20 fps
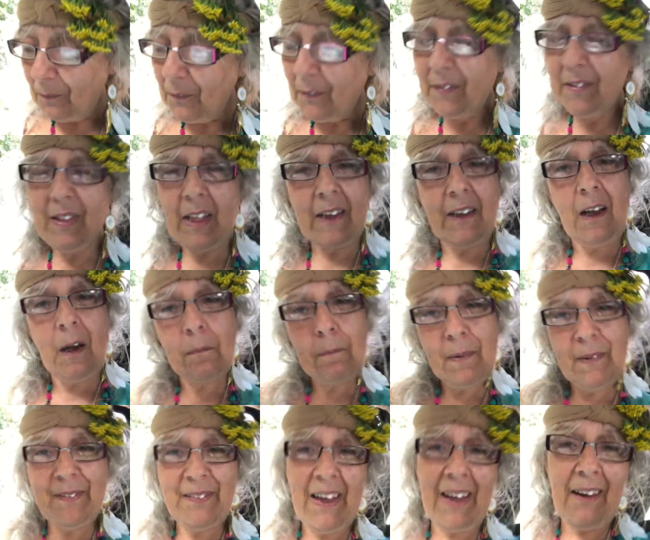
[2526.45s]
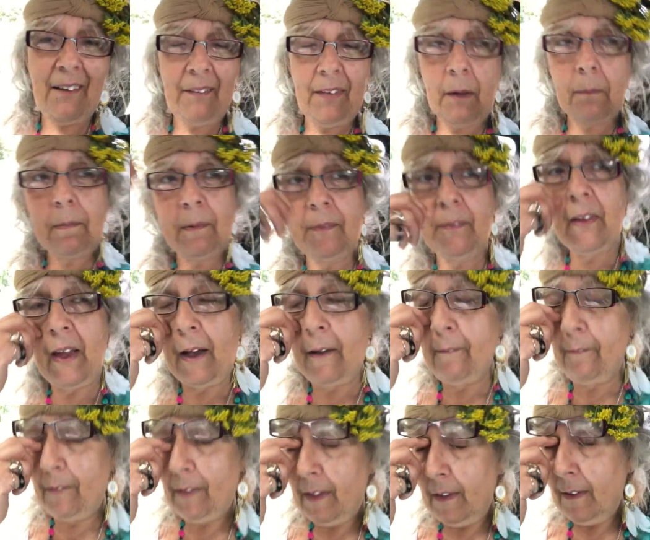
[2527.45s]
It's like up and down, up and
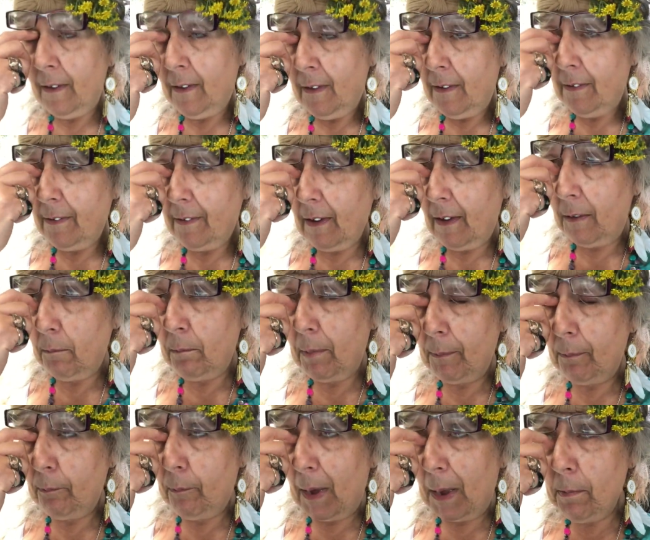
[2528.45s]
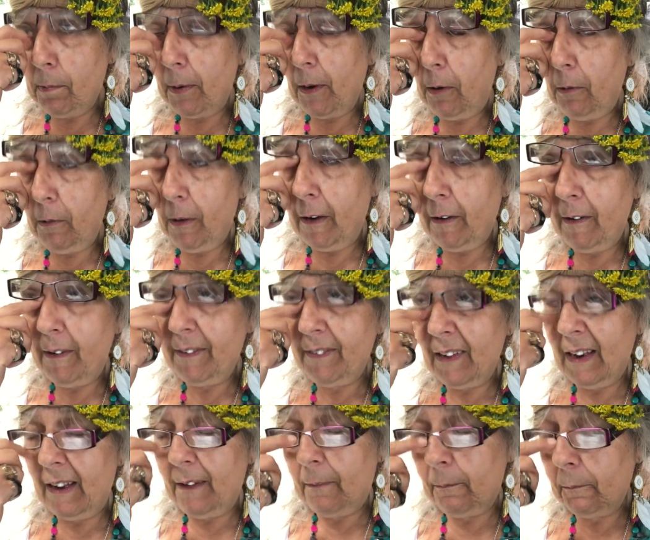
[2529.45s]
down. It's like bipolar,
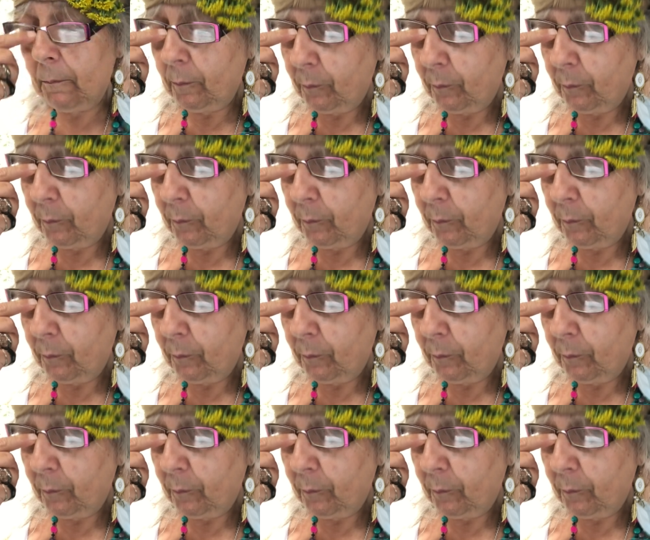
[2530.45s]
isn't it?